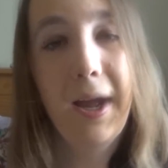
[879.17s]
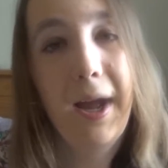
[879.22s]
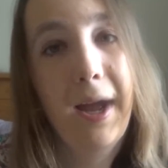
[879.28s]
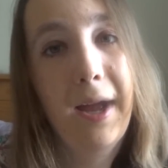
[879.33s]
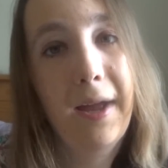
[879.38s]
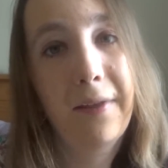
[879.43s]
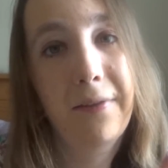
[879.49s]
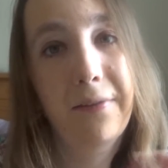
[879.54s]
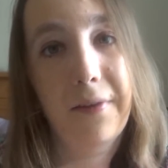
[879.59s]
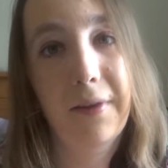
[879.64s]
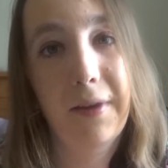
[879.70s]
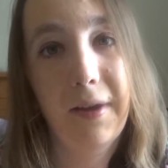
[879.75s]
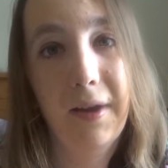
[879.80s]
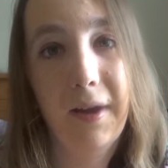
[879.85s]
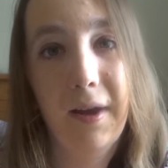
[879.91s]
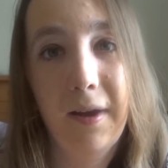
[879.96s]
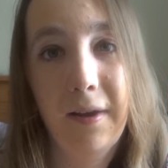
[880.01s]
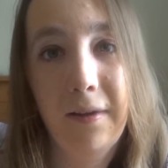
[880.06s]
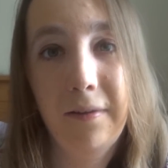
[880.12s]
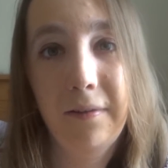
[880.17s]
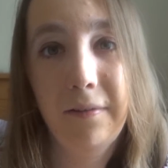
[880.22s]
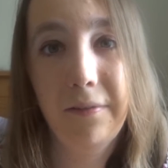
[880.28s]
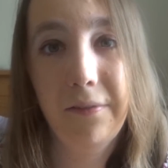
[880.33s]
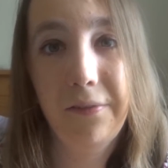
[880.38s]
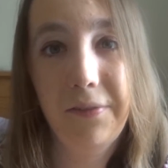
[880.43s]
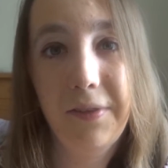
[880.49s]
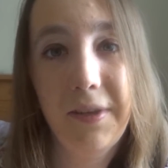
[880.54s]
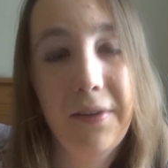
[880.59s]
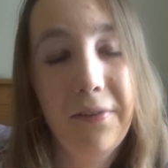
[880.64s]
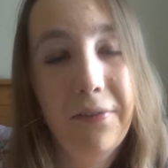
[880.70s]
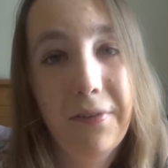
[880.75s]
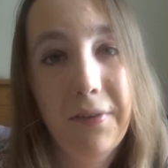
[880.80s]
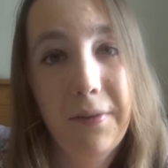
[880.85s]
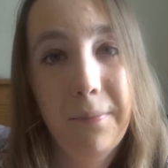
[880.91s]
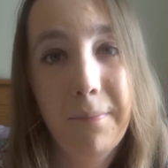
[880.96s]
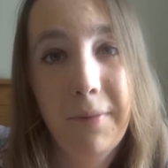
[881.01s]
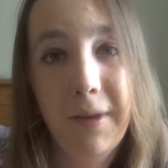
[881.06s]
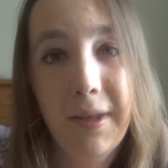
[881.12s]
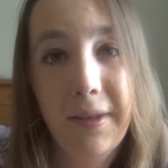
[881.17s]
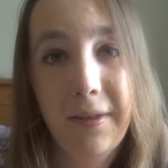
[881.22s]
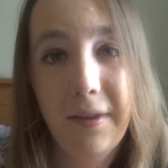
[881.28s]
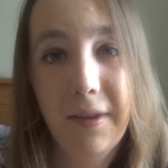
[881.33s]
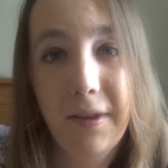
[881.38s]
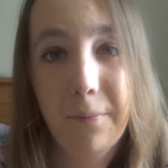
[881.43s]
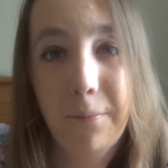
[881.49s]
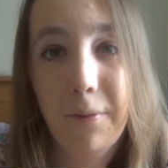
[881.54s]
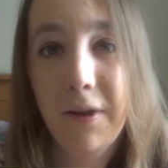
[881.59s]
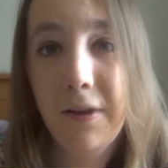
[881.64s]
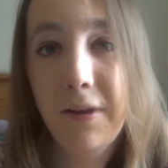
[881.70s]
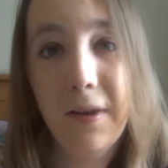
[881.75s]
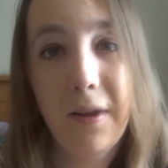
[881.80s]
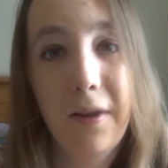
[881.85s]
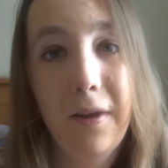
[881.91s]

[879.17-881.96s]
And I'll see you soon with another one.